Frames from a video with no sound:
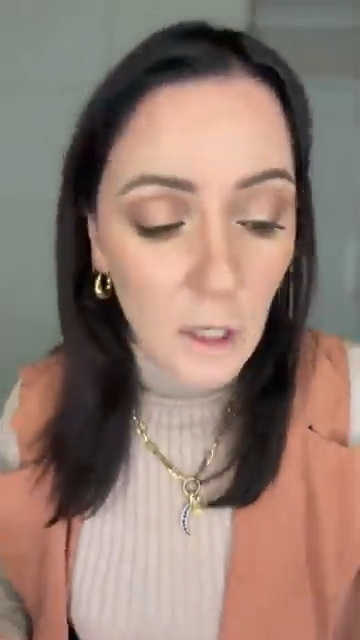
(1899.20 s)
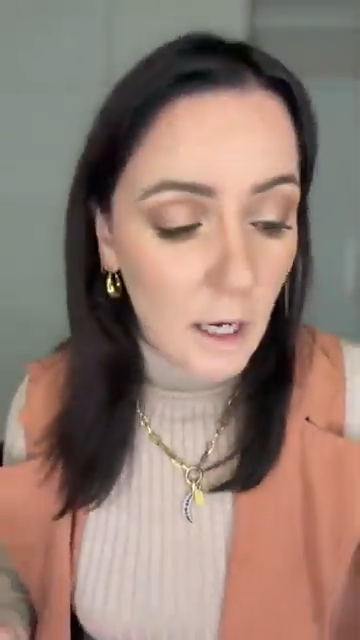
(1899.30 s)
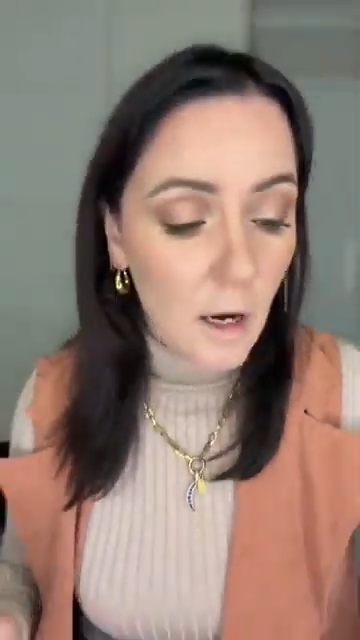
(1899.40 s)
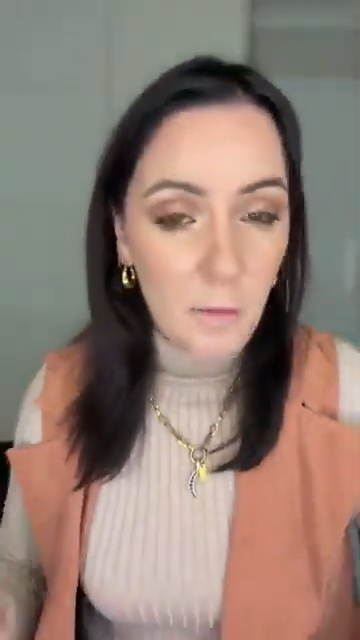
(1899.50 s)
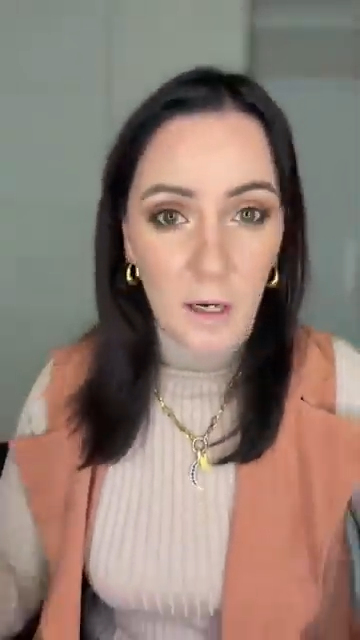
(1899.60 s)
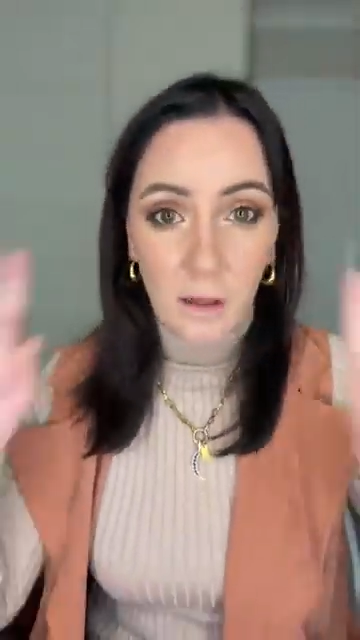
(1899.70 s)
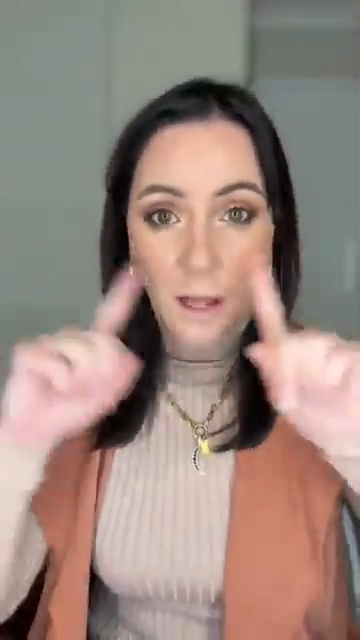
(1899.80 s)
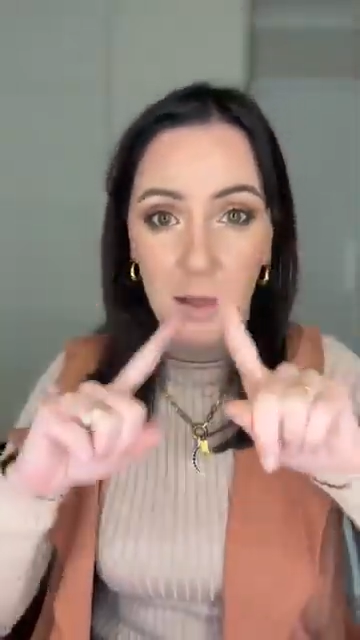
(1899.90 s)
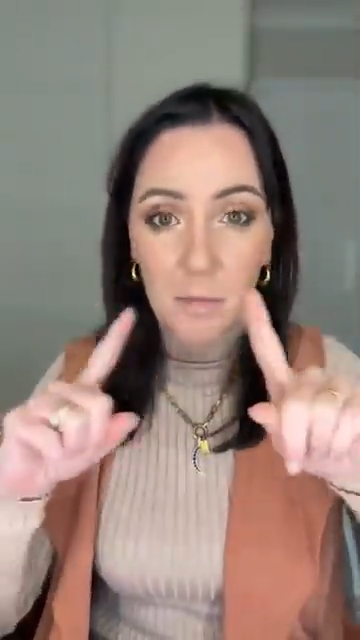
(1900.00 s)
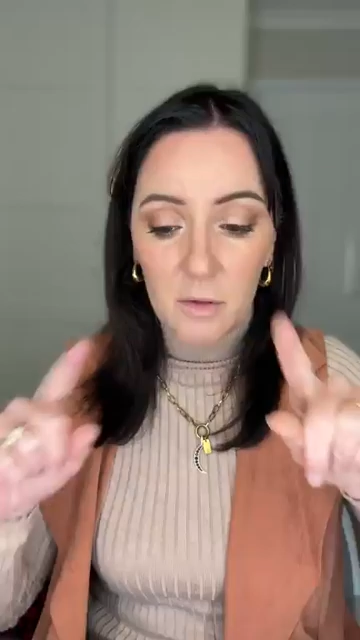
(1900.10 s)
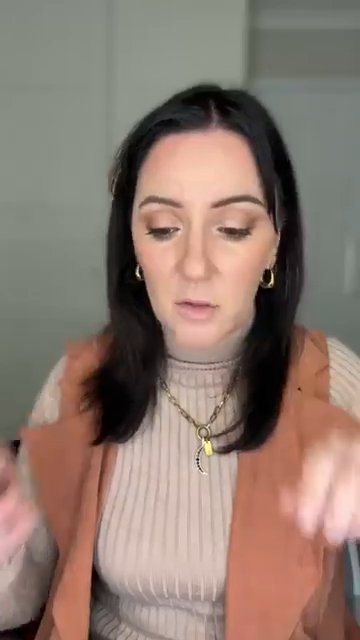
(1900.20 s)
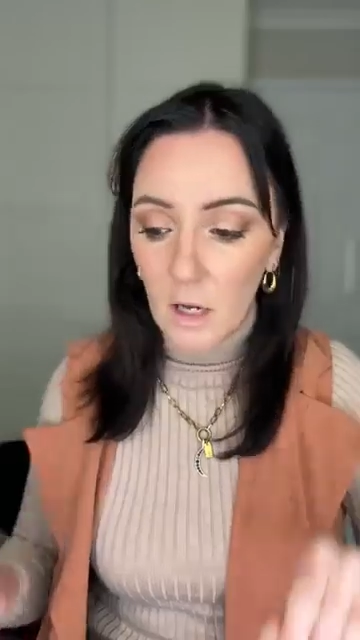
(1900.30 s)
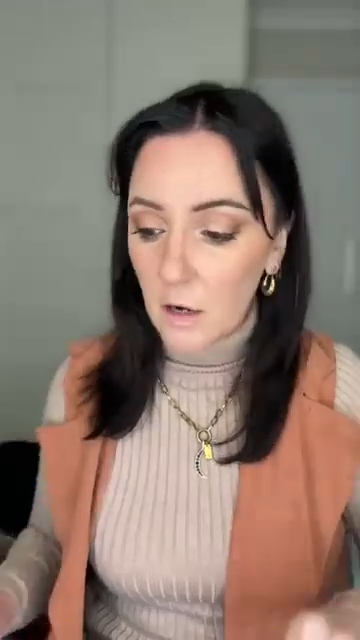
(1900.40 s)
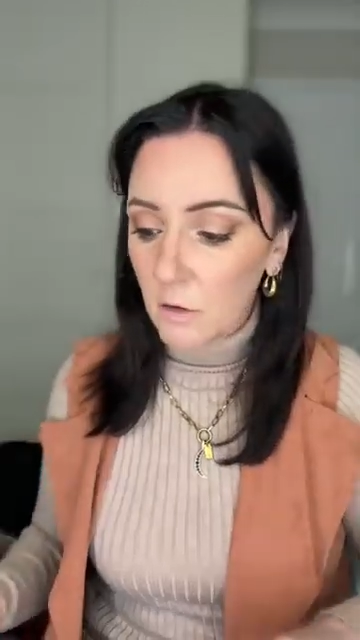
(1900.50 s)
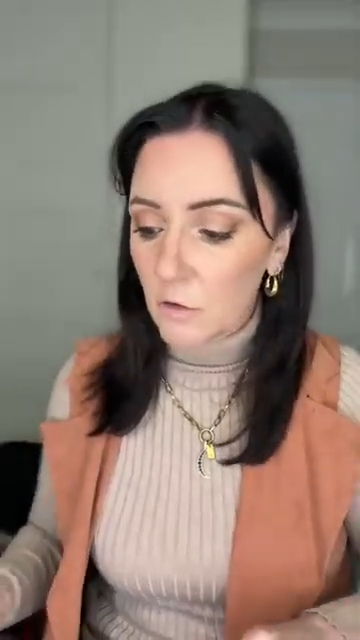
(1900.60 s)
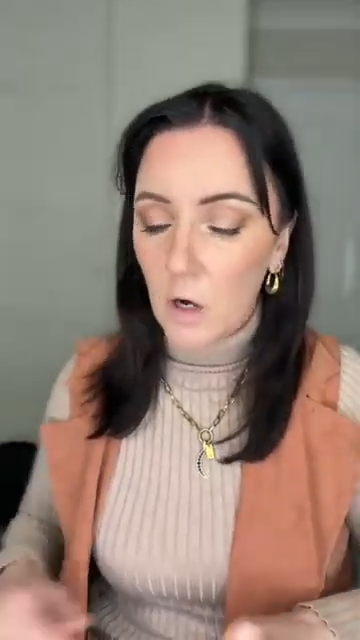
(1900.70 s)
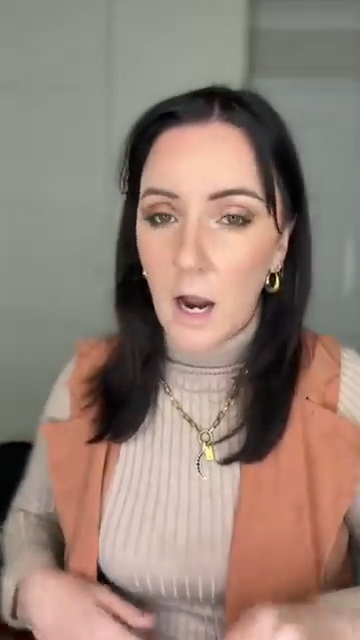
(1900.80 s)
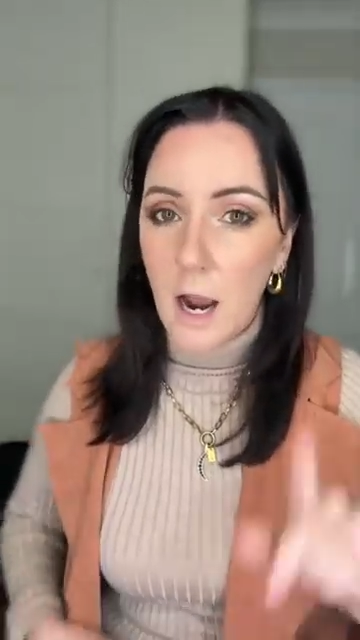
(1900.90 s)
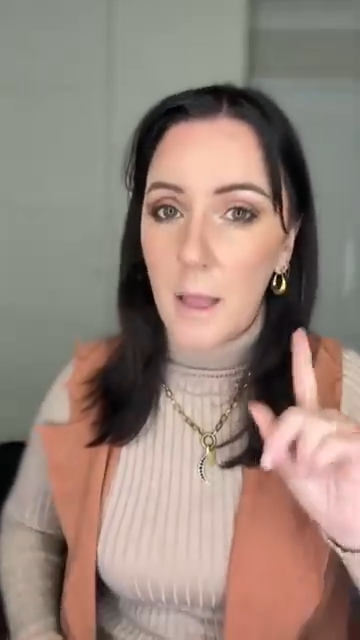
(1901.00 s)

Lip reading: Okay, I'm going to let that mascara dry,